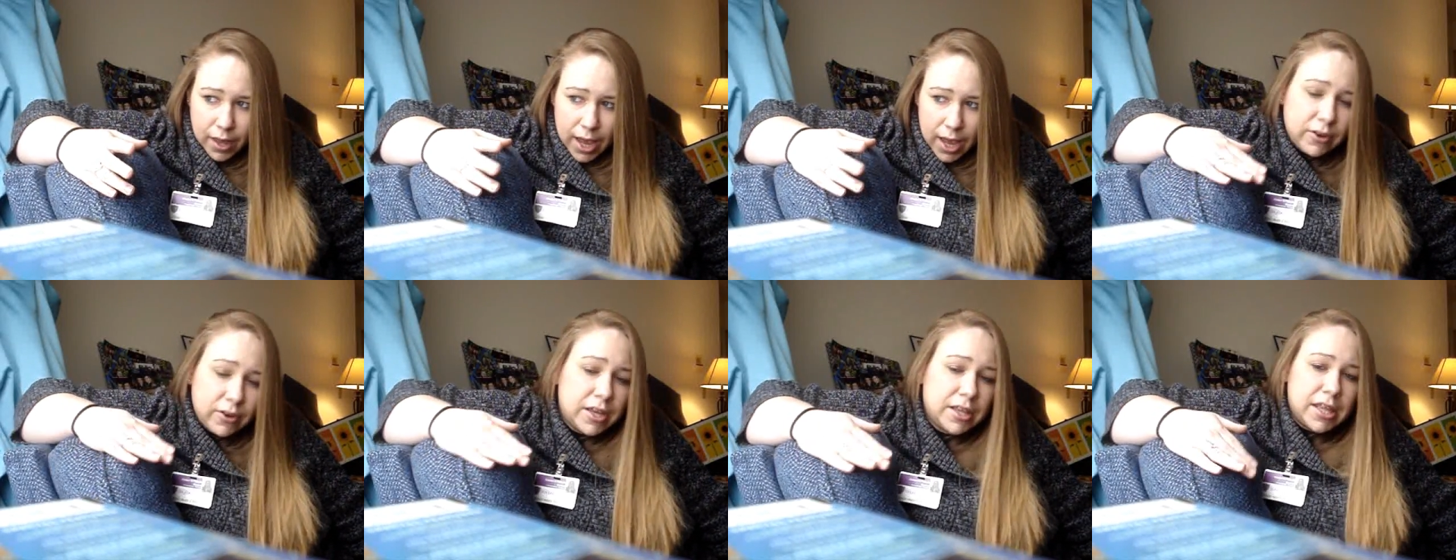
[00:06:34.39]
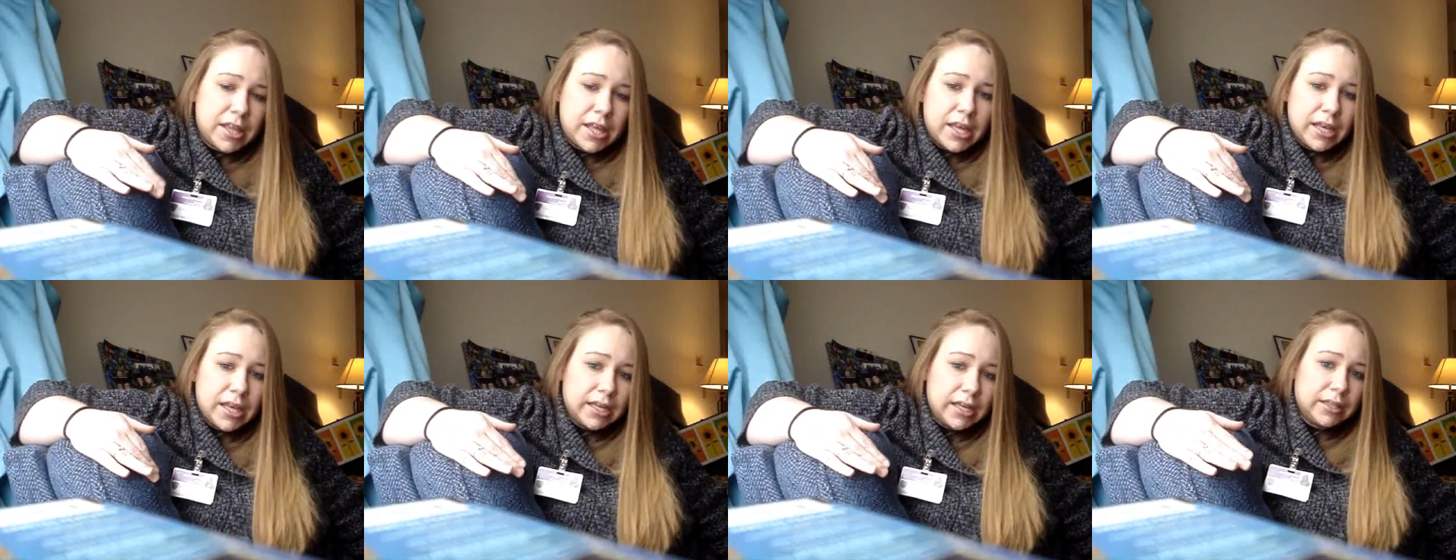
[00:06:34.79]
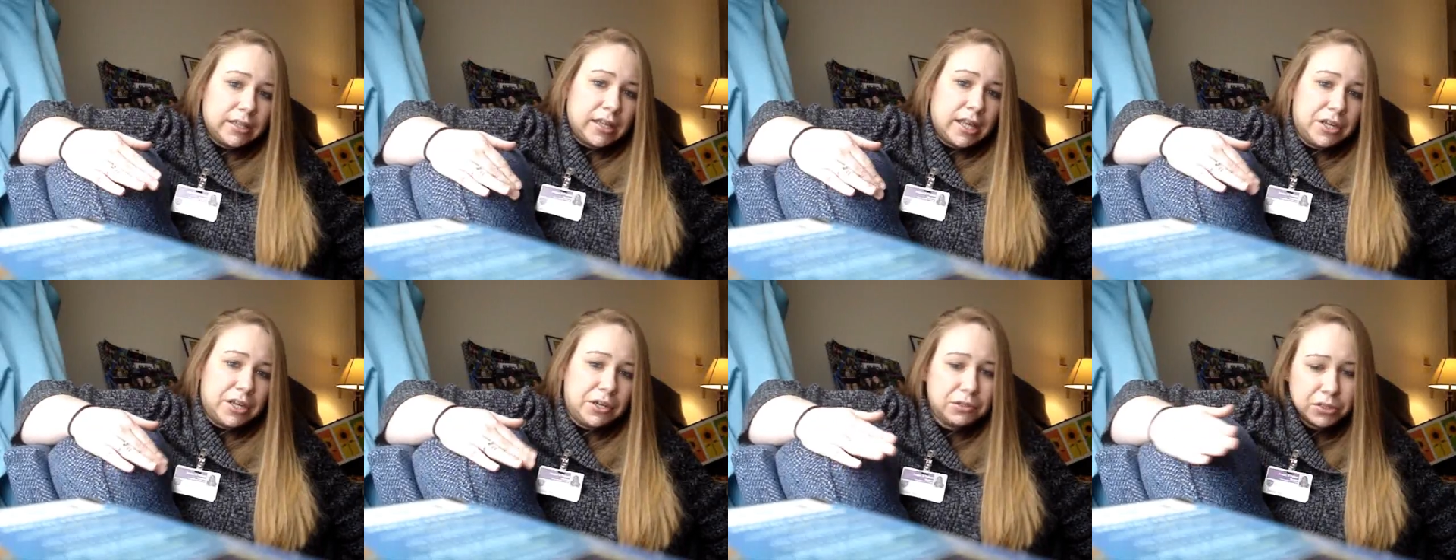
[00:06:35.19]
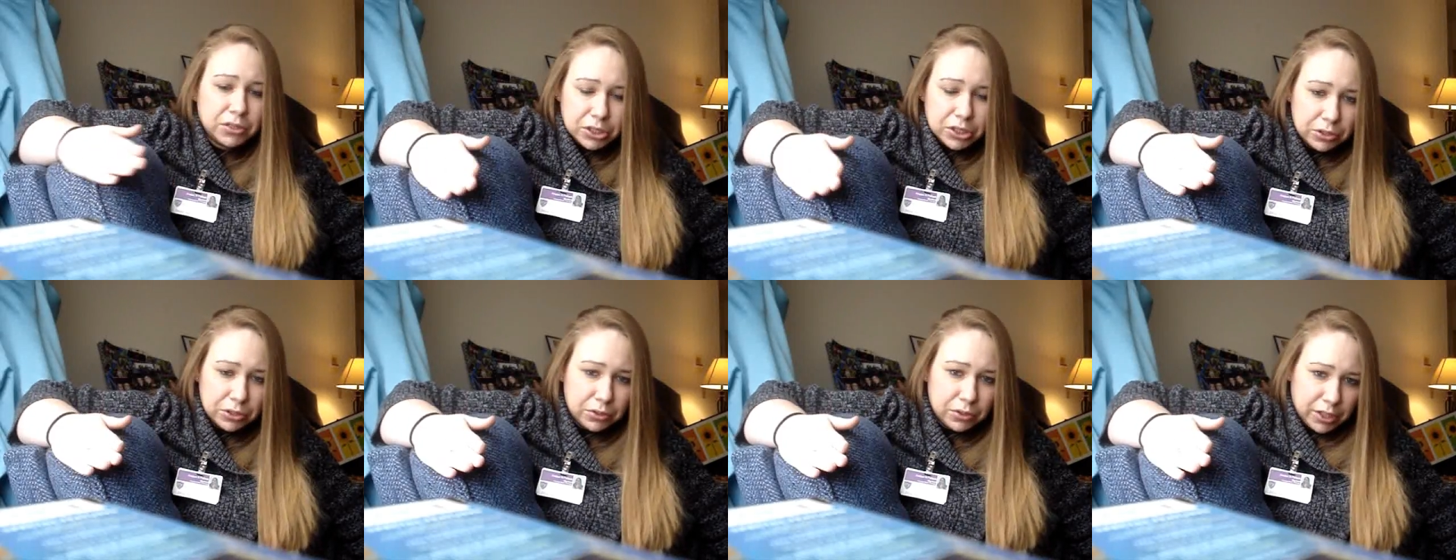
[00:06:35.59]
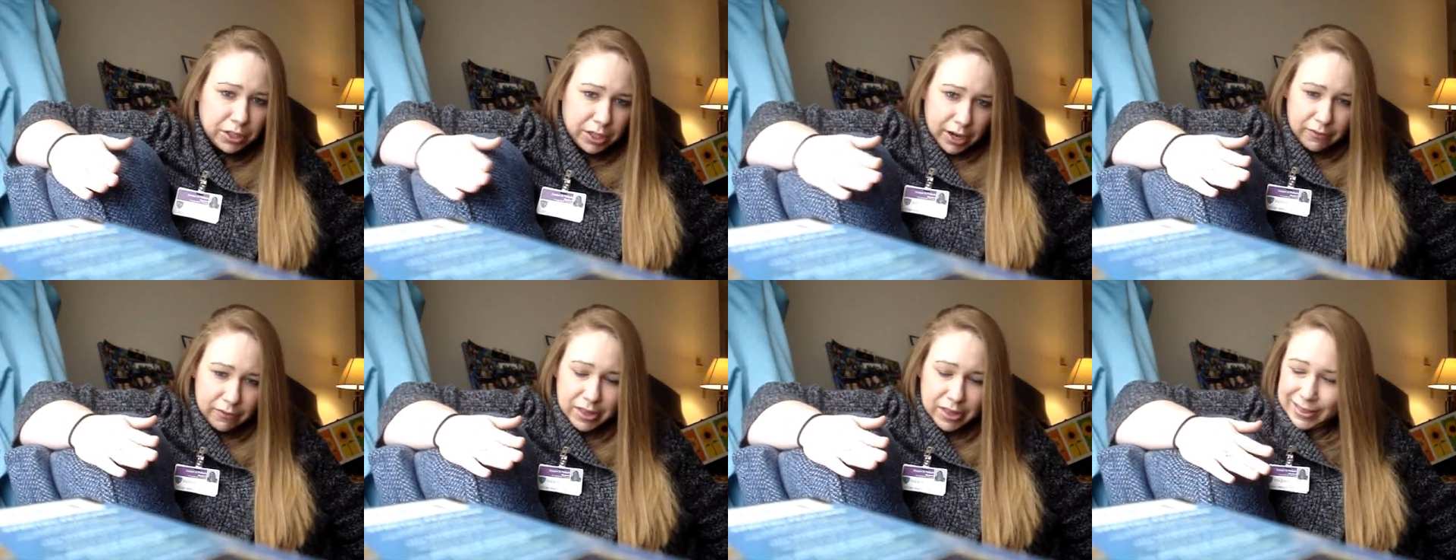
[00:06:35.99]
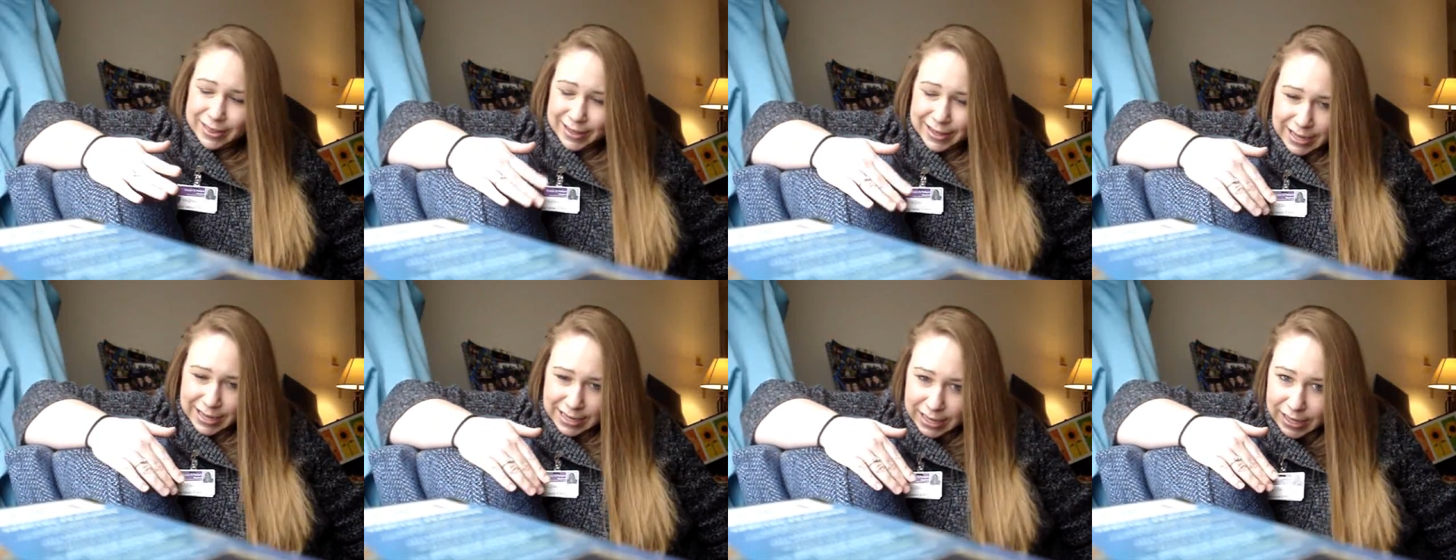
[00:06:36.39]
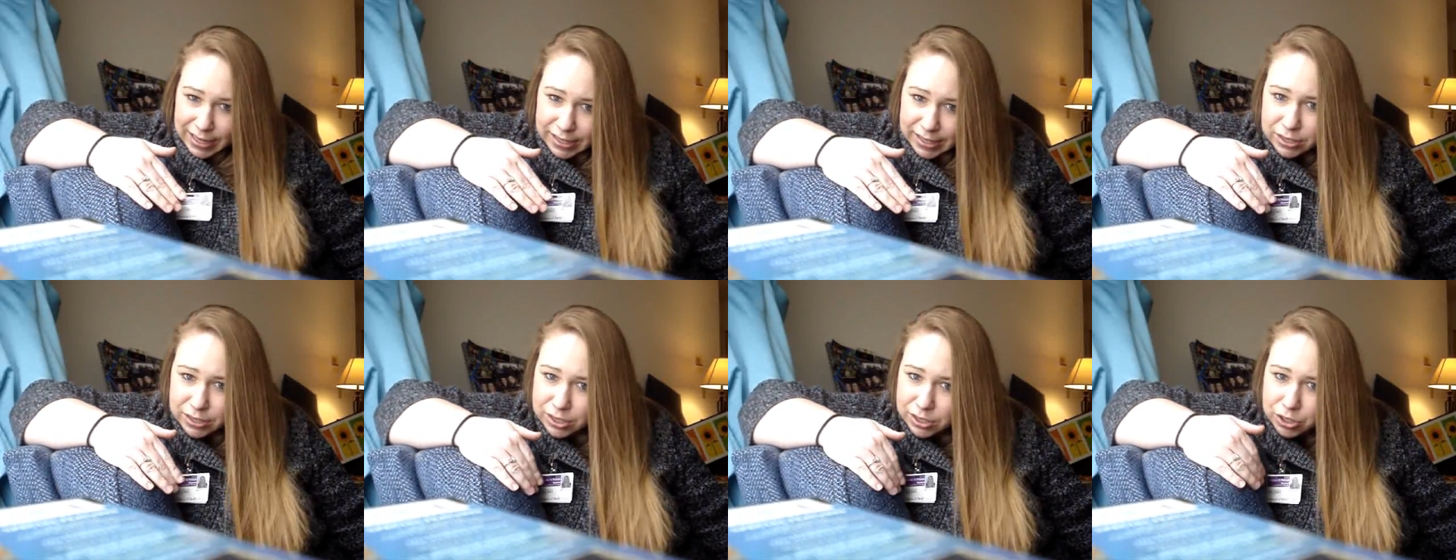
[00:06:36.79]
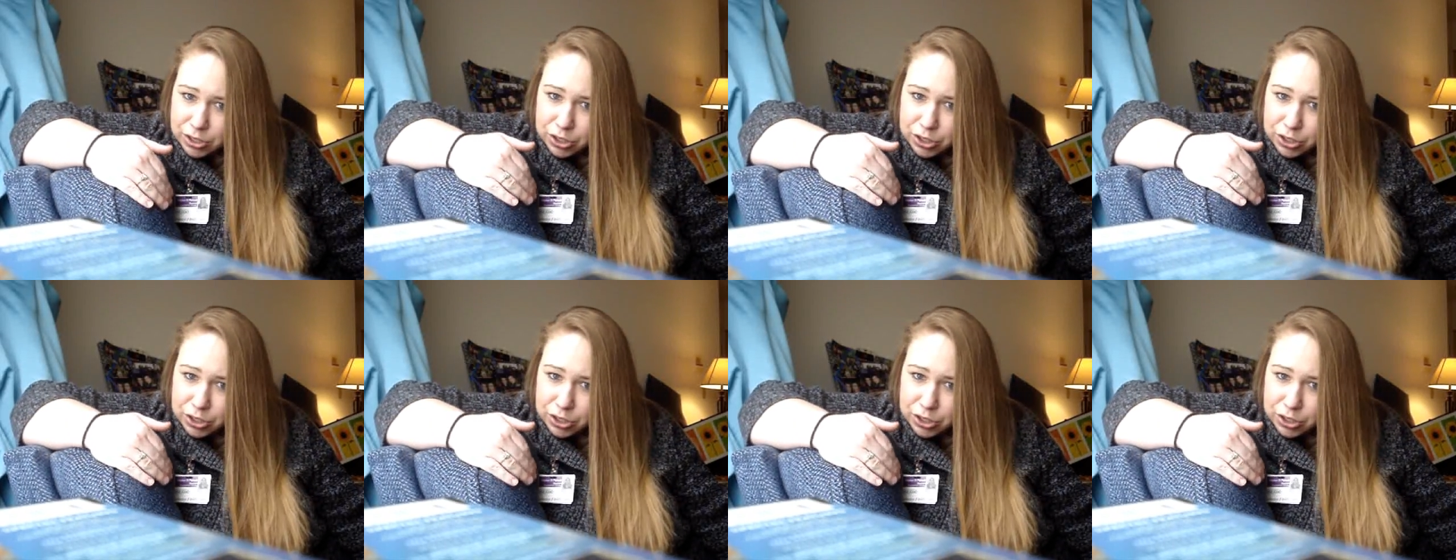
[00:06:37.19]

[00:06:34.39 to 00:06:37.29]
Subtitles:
everything that you do or everything that he does